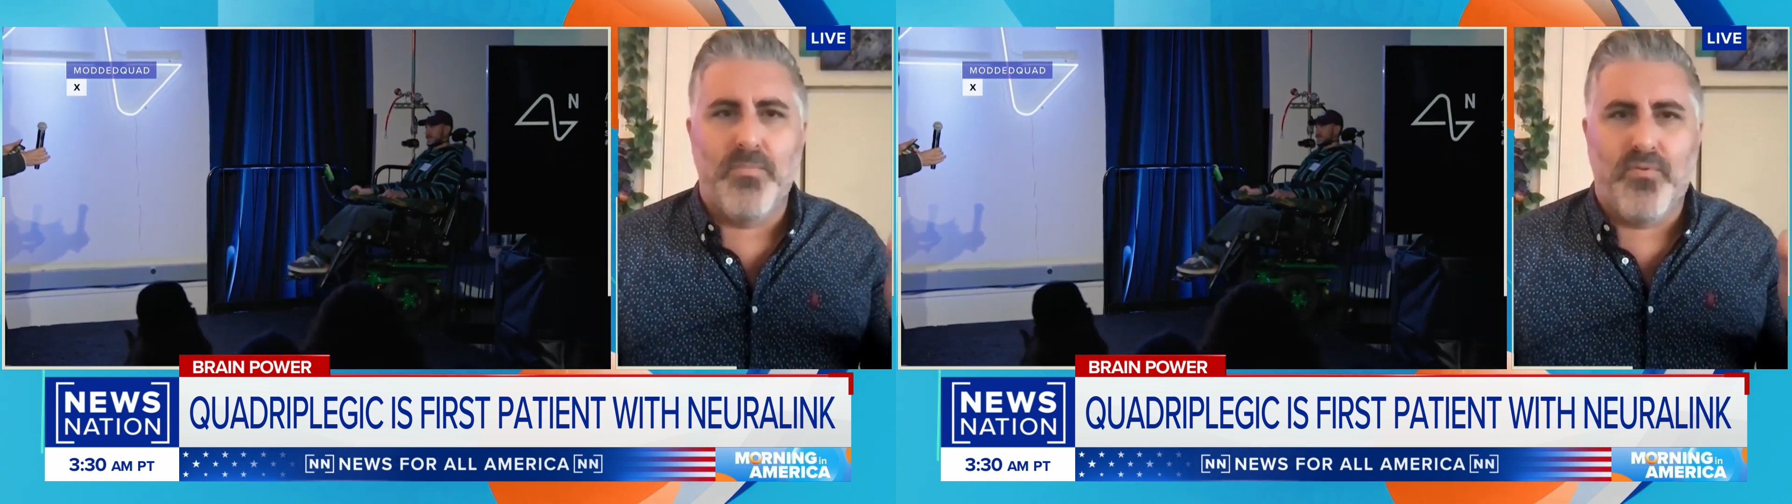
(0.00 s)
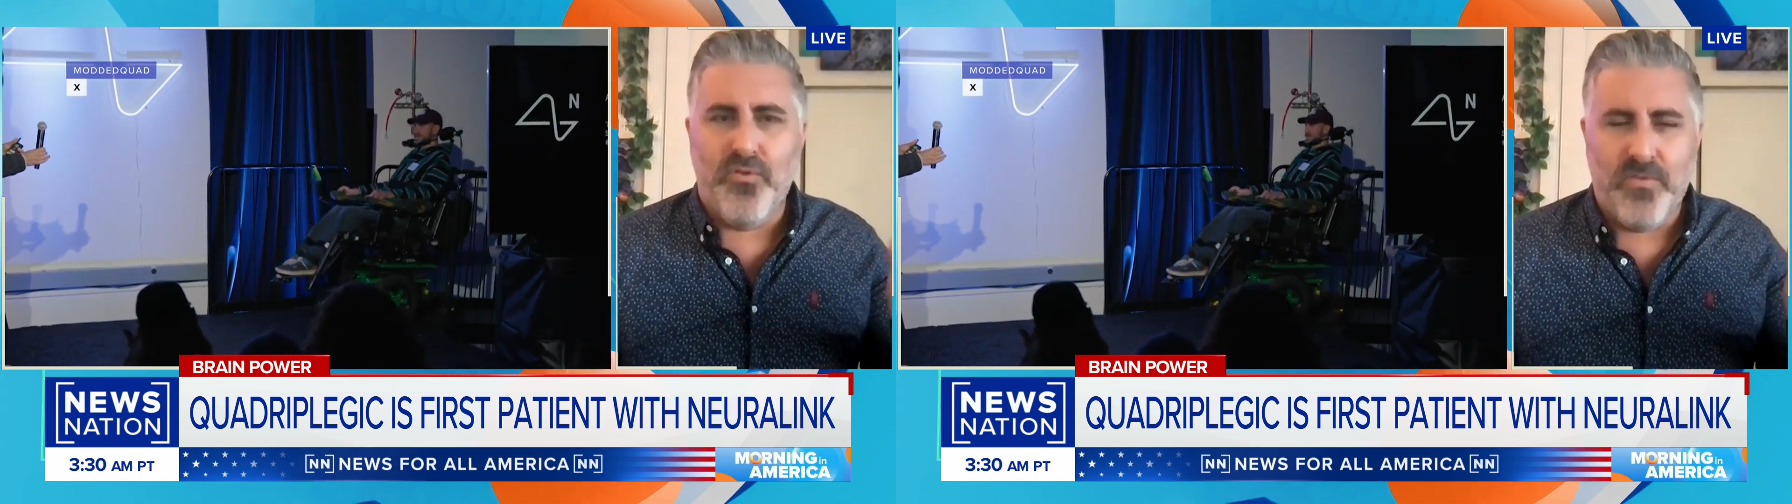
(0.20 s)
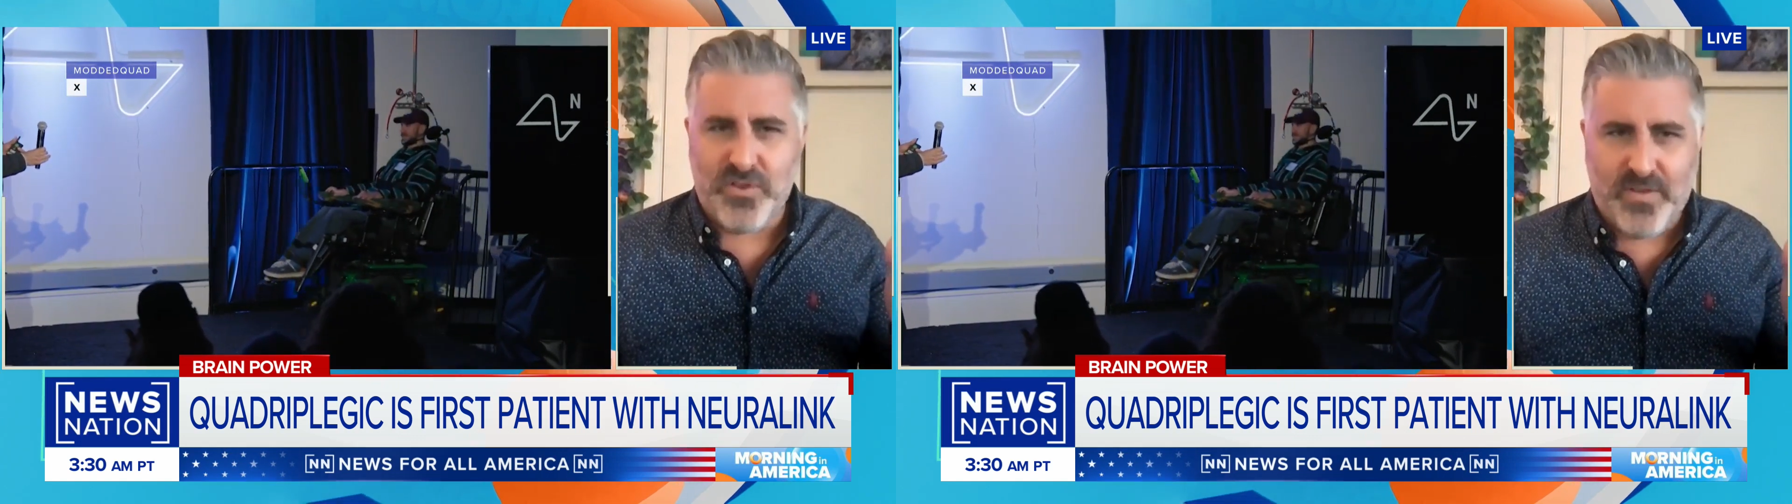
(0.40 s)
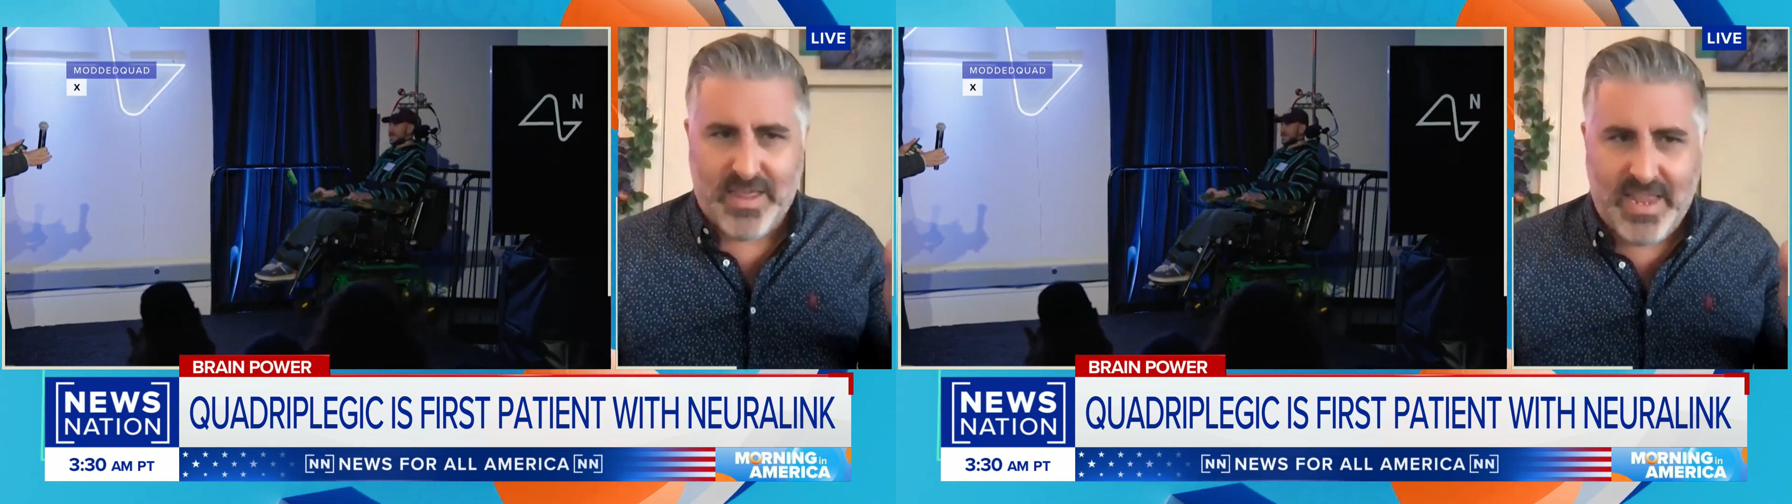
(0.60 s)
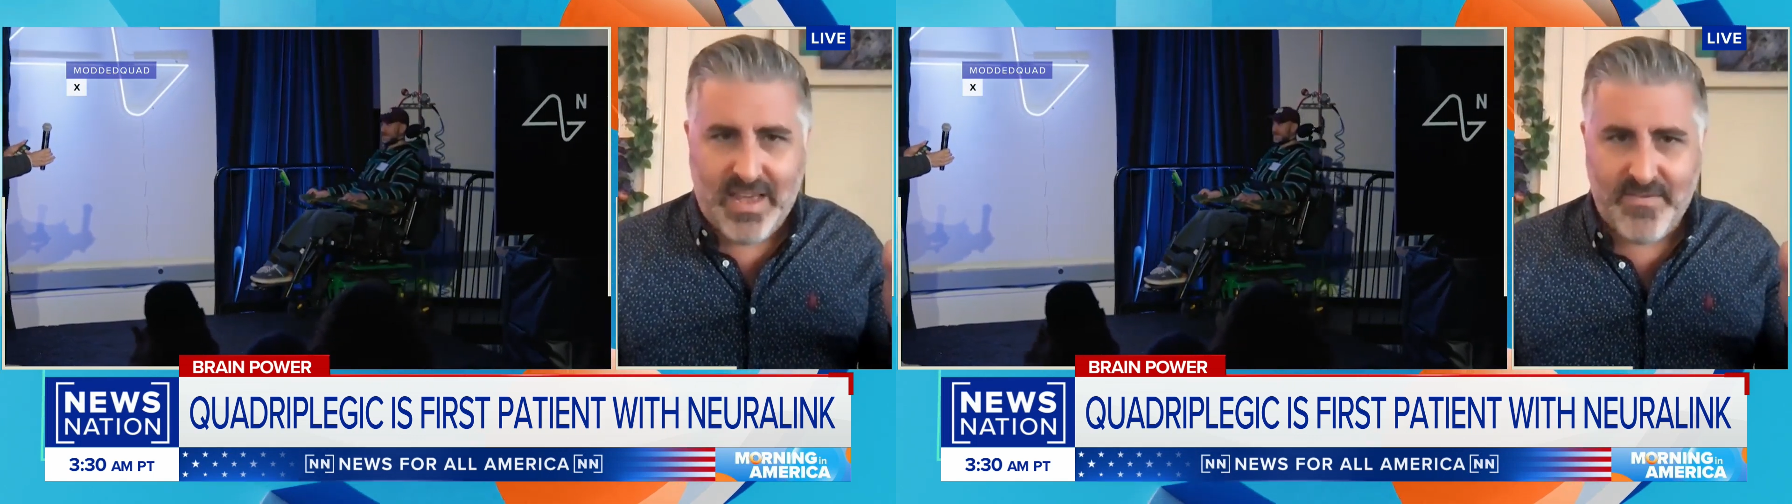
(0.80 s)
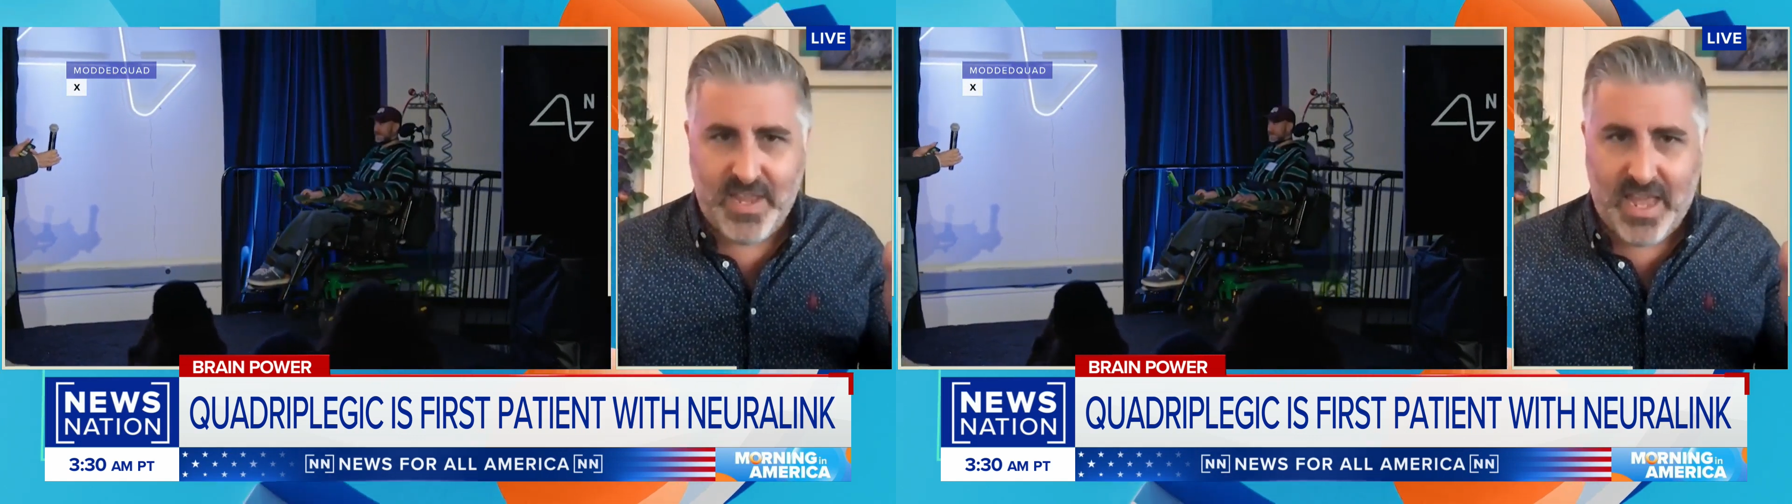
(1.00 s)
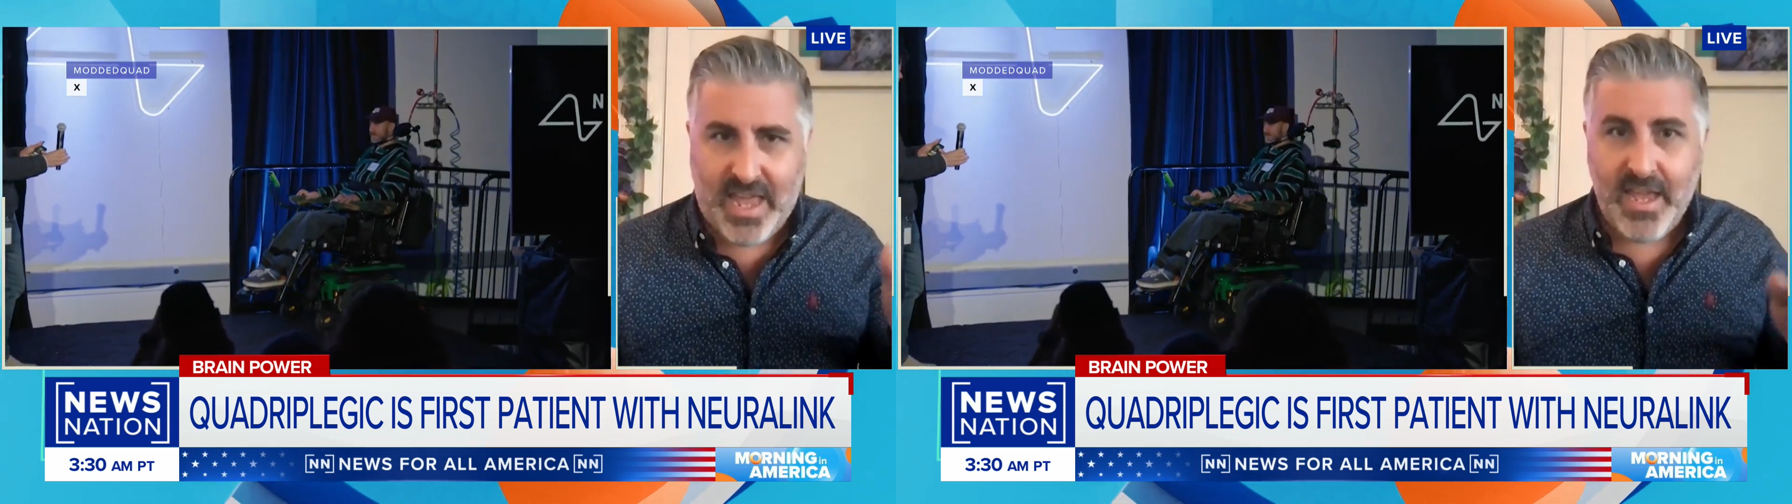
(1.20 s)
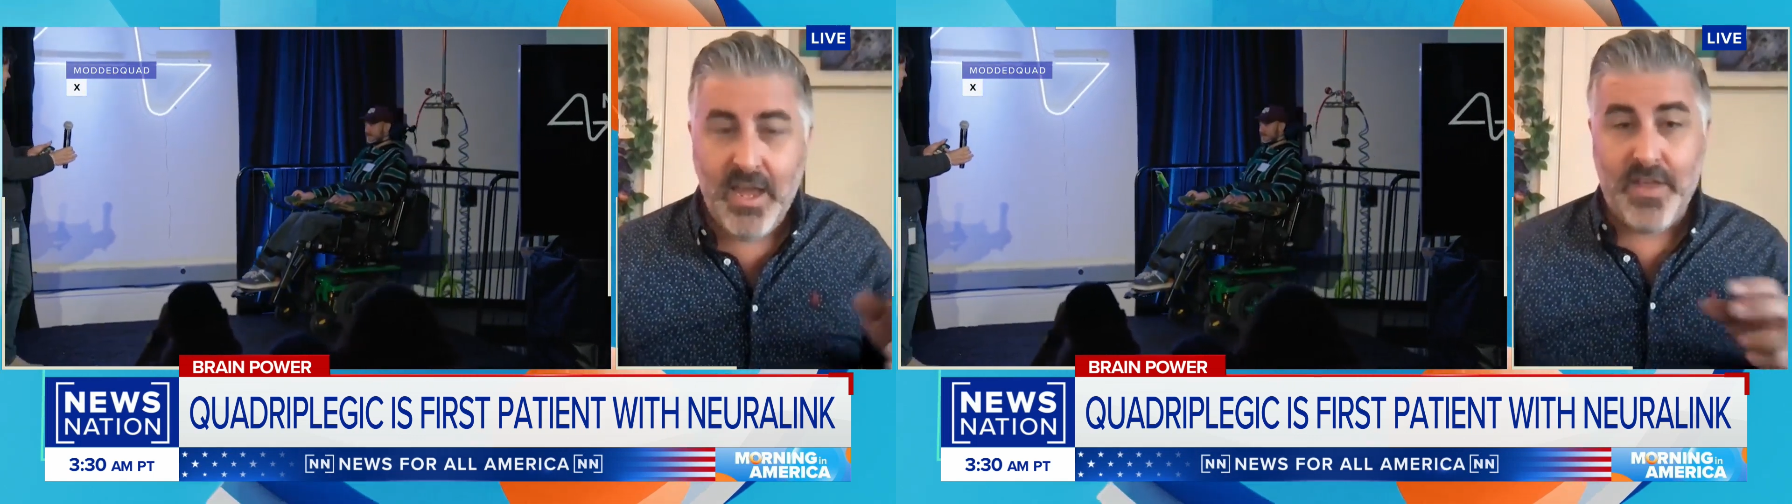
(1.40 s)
approvals by the FDA.